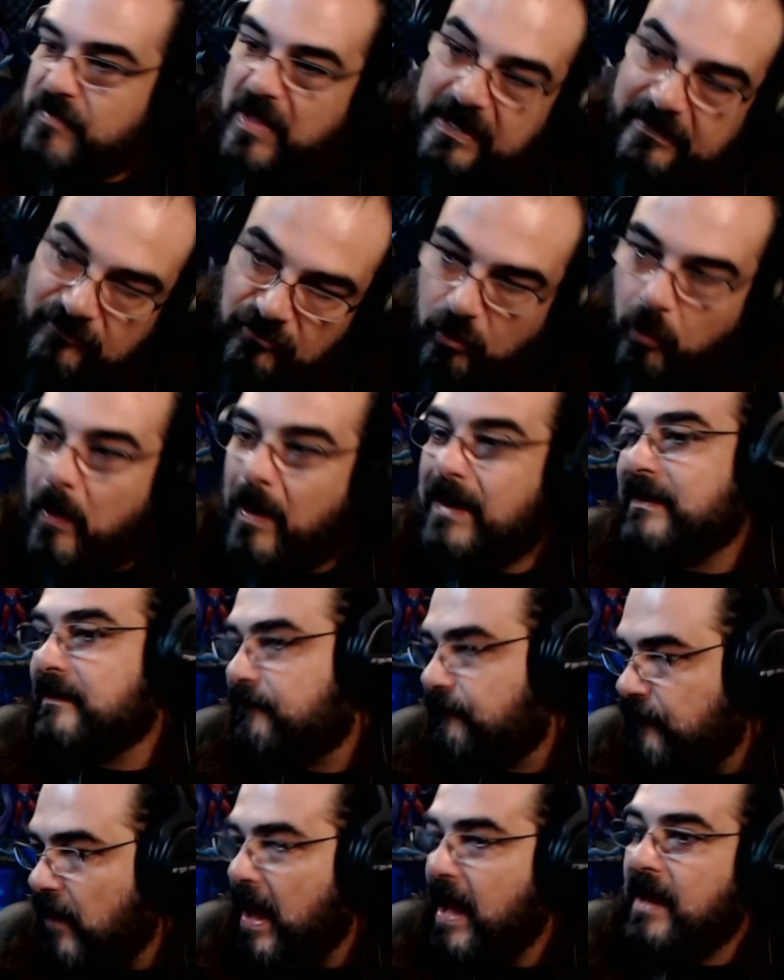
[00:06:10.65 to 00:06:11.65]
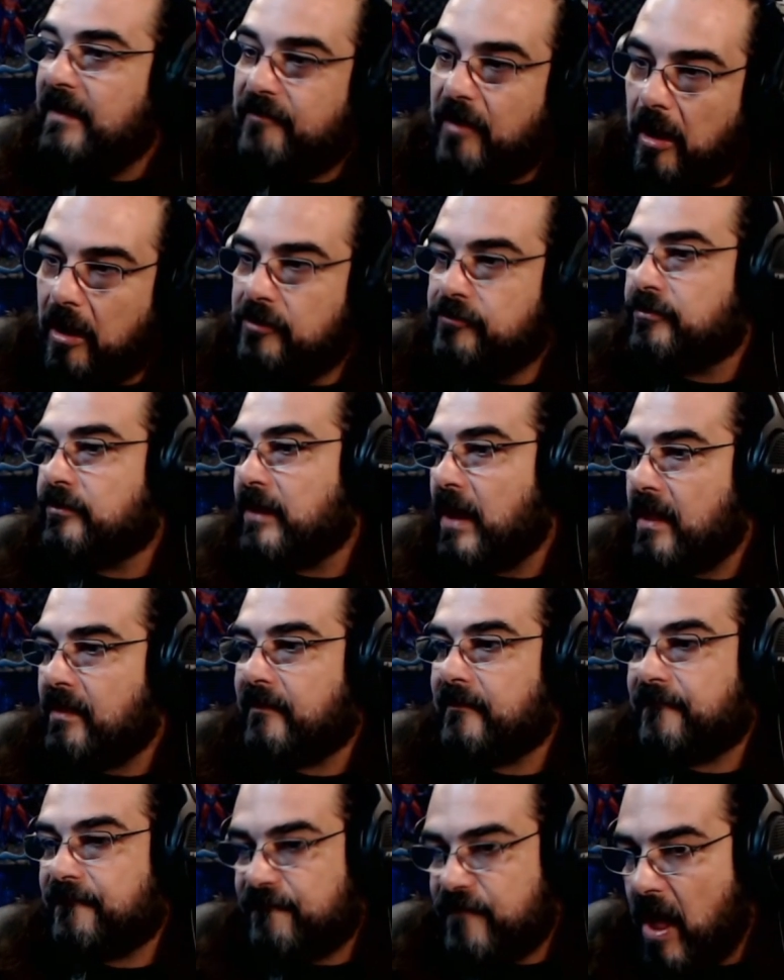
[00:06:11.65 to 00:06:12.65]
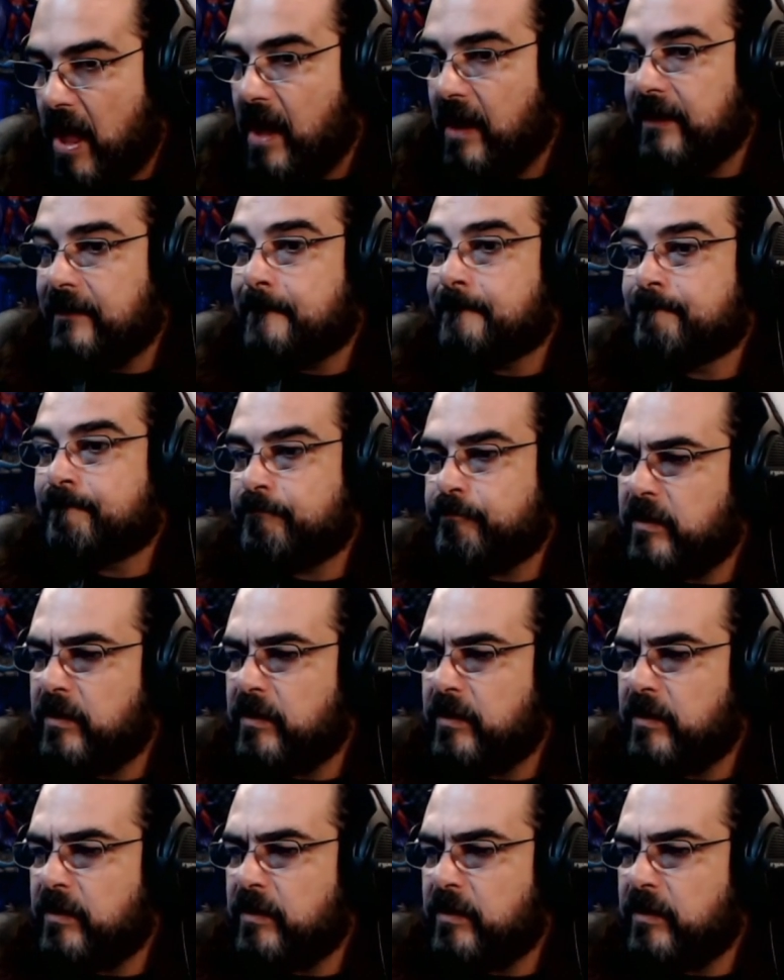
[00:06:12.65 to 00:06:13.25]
a $2,500 fine